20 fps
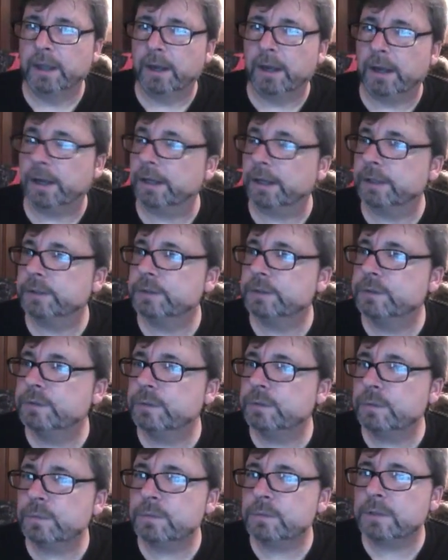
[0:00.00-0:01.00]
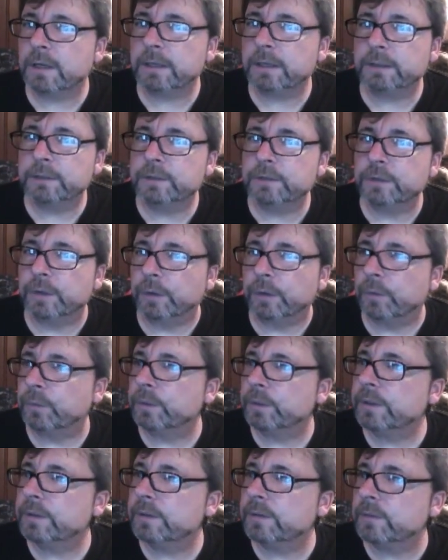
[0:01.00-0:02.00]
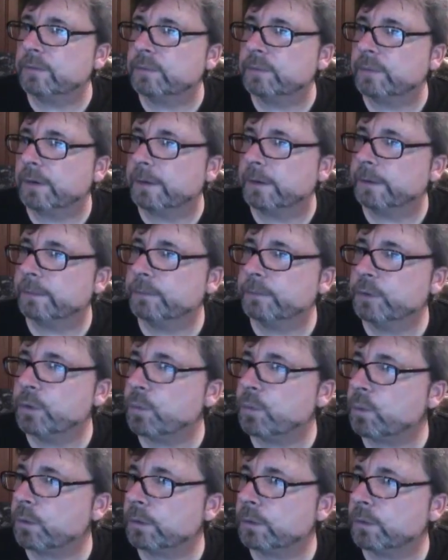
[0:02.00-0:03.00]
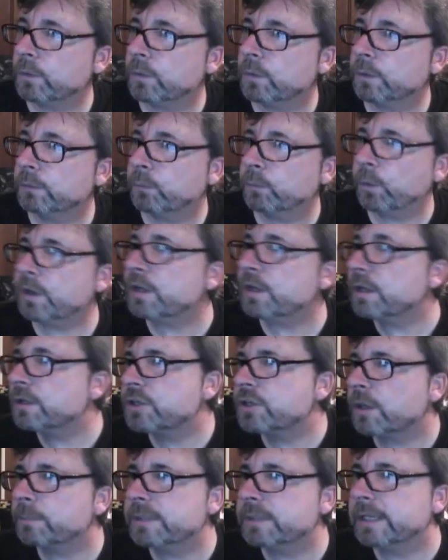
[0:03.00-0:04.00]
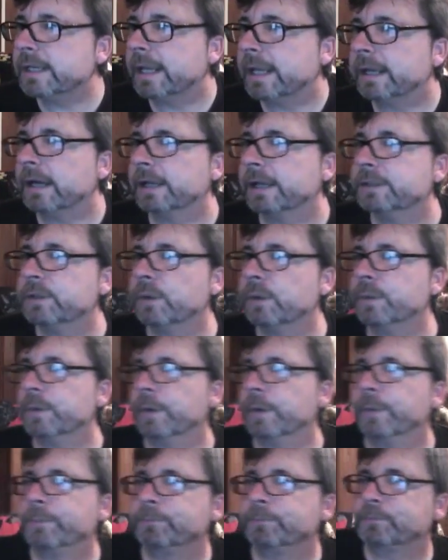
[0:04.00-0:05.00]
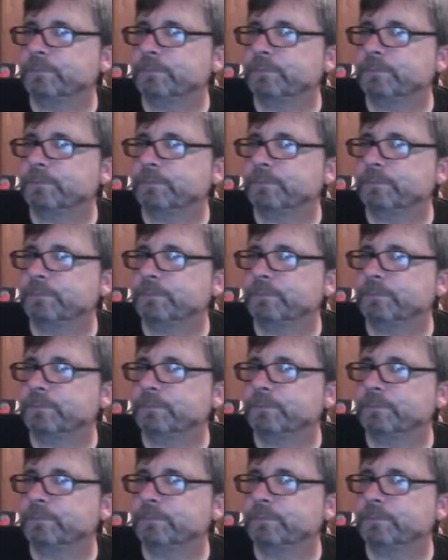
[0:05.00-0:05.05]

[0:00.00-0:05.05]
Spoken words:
I do not know if you were on, where you jumped in at, I don't know.